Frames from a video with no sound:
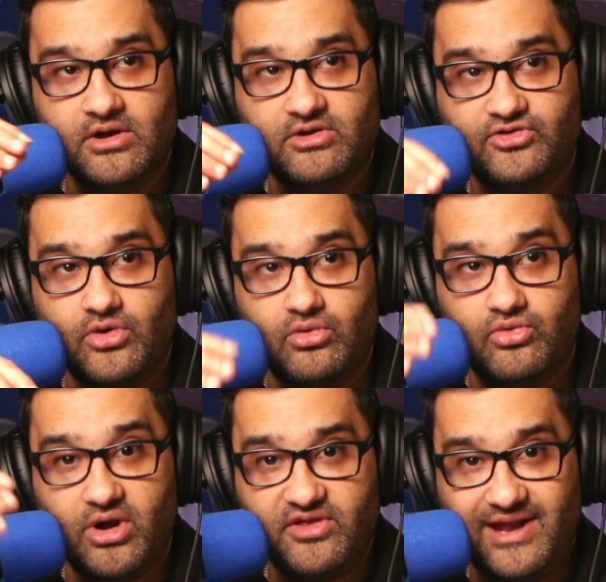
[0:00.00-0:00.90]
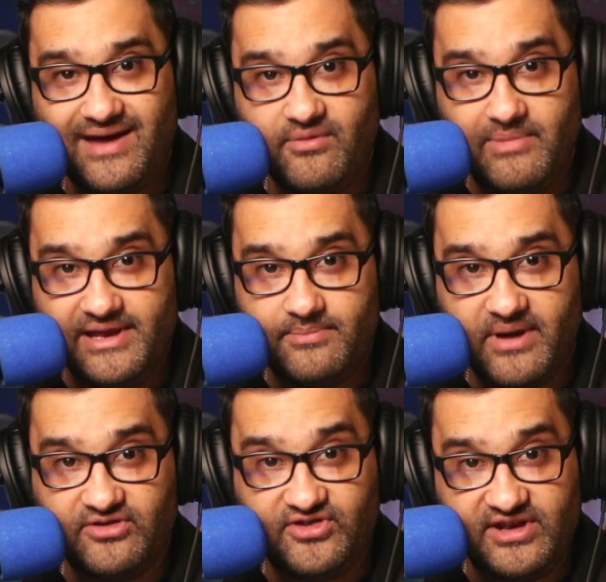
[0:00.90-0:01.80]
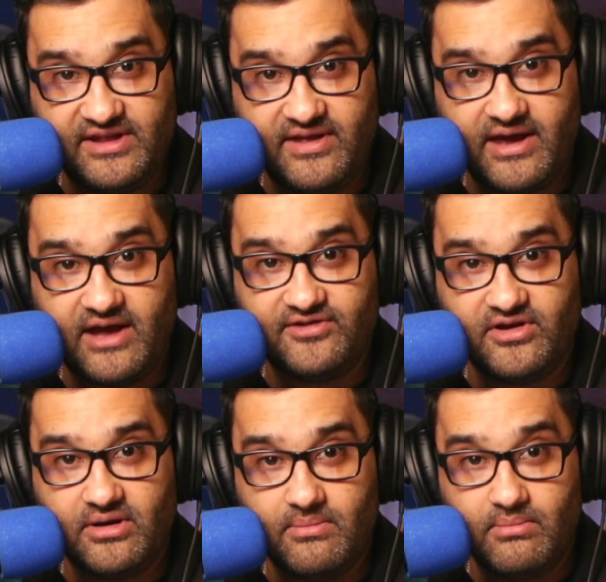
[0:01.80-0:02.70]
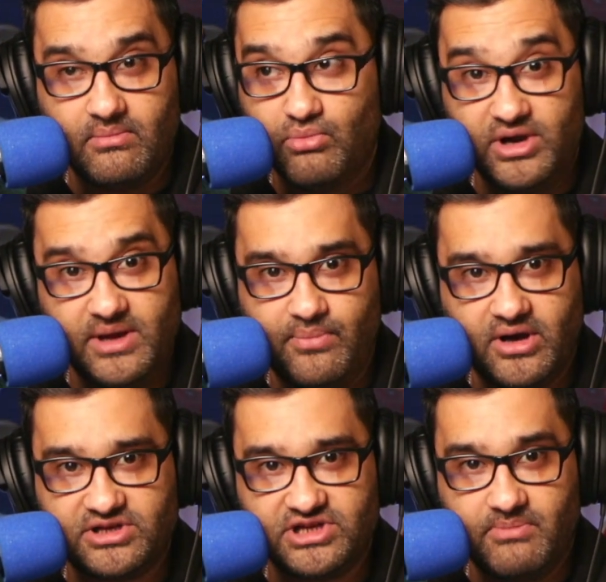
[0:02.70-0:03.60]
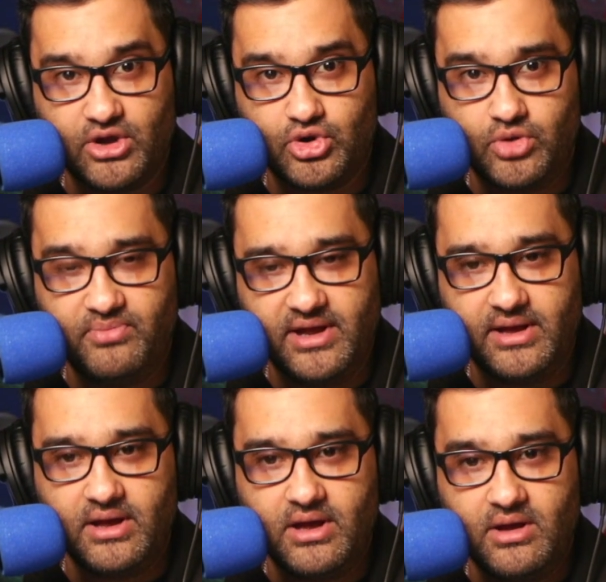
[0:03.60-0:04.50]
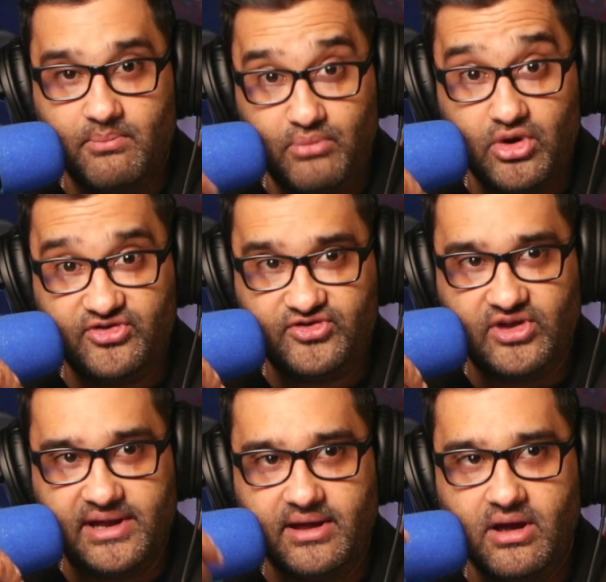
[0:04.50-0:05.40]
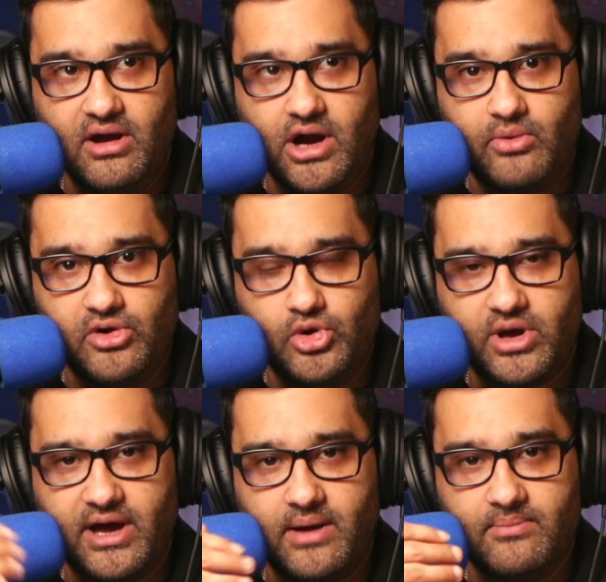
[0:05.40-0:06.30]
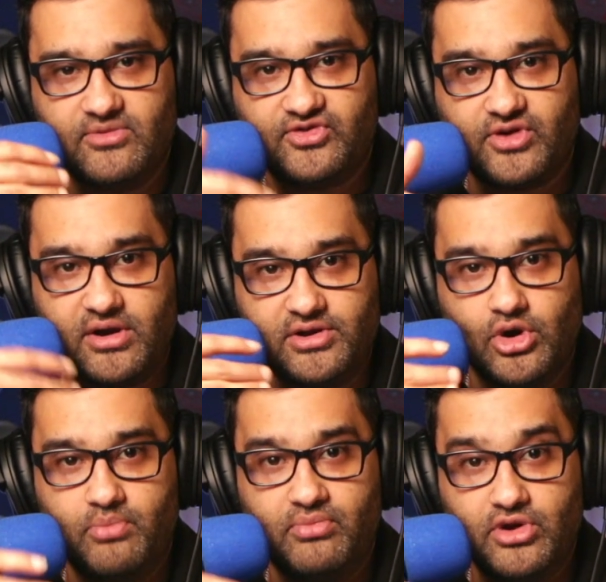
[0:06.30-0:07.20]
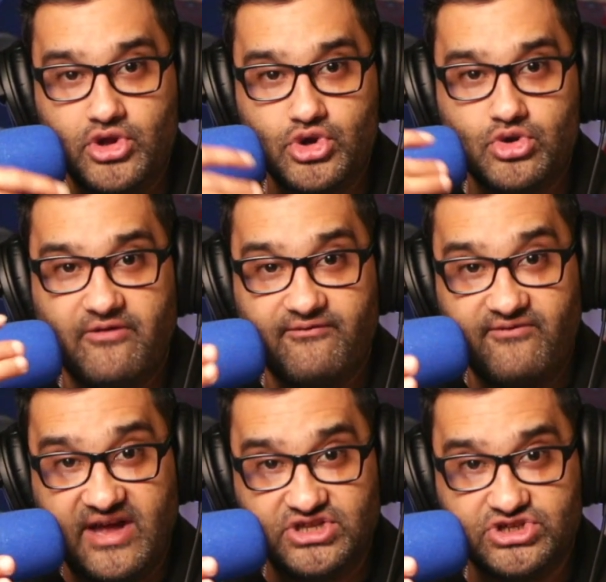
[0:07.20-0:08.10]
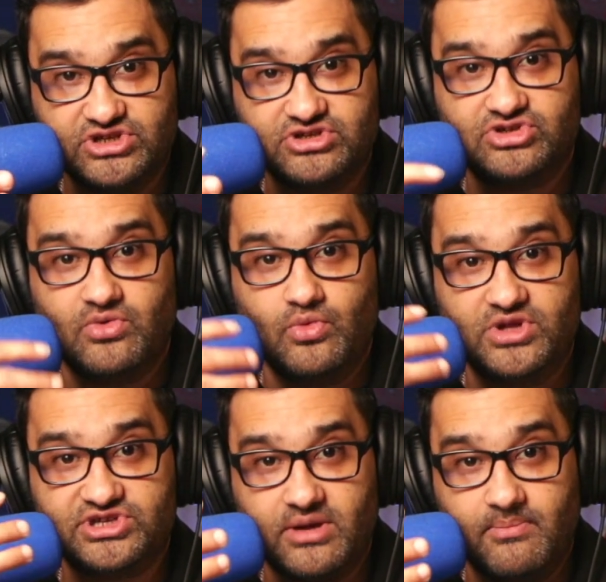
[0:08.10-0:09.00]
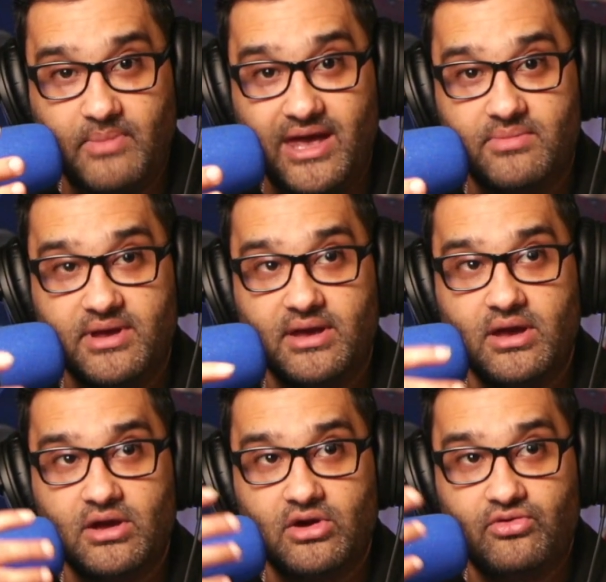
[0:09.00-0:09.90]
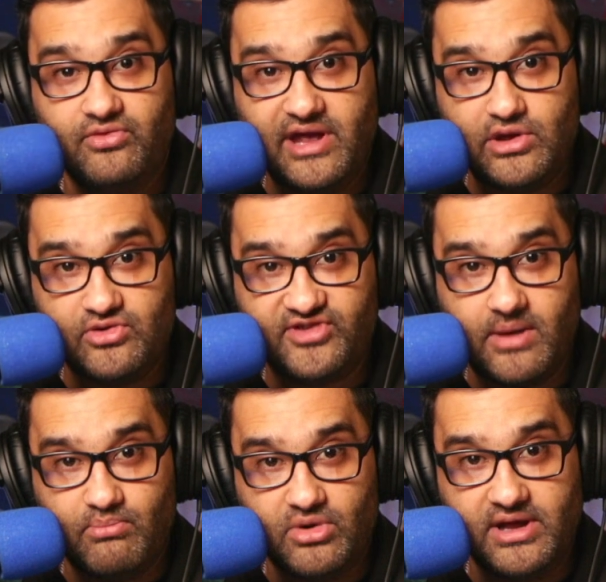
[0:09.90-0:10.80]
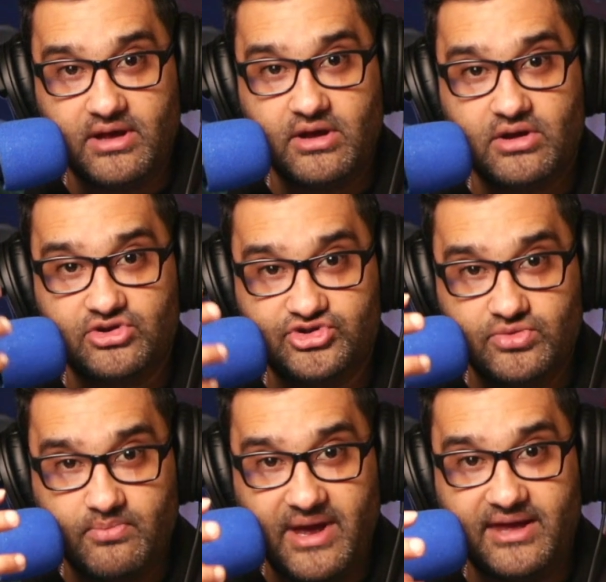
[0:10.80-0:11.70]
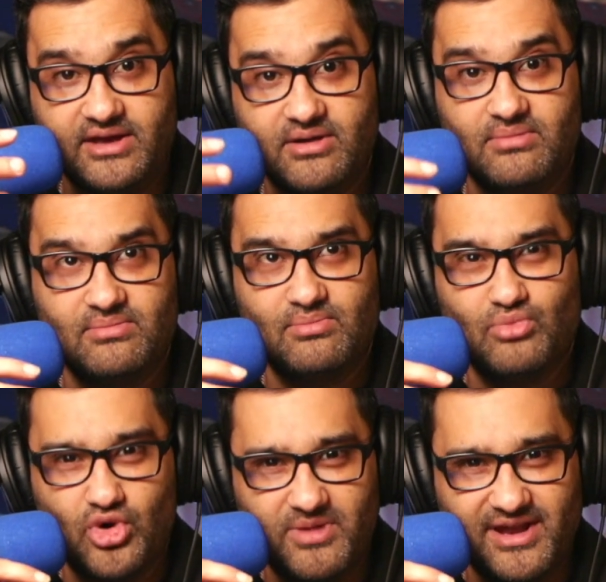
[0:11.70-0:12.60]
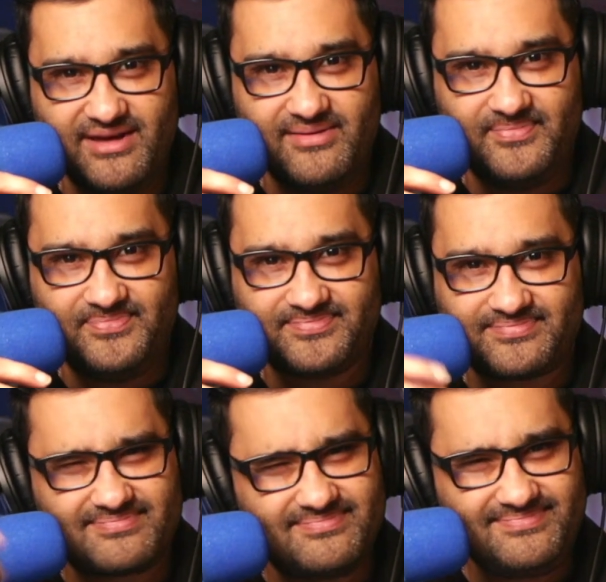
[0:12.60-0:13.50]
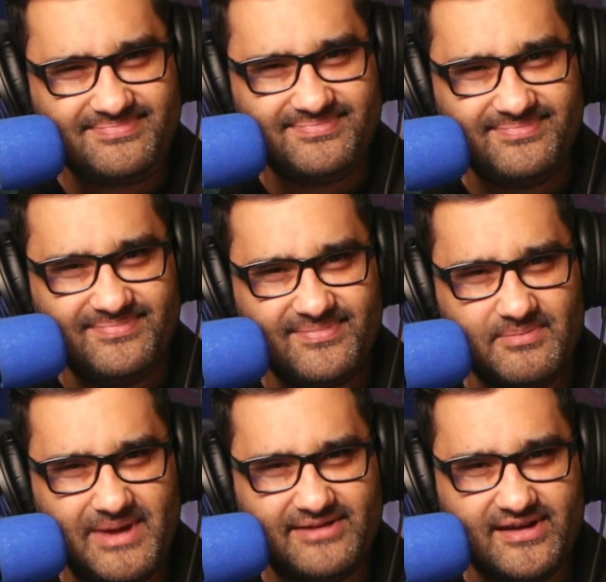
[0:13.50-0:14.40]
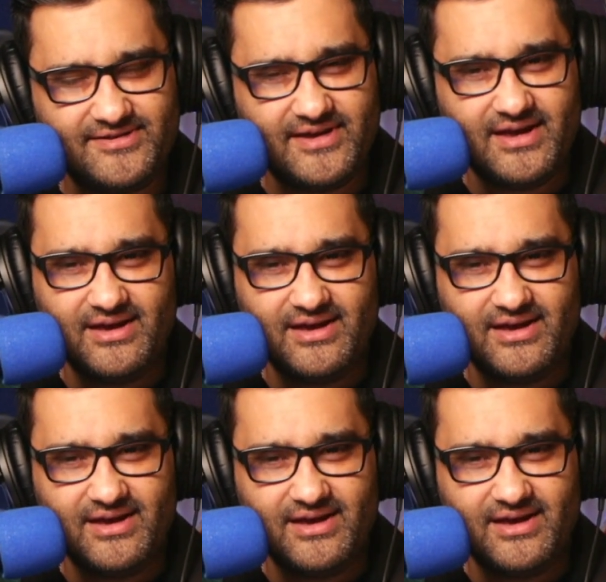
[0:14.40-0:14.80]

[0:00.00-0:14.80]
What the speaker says: So rather than have £1 million sitting there as a money pot in my company, personally, I would look at starting up new ventures which can maybe reuse that money to make more money. Make sense?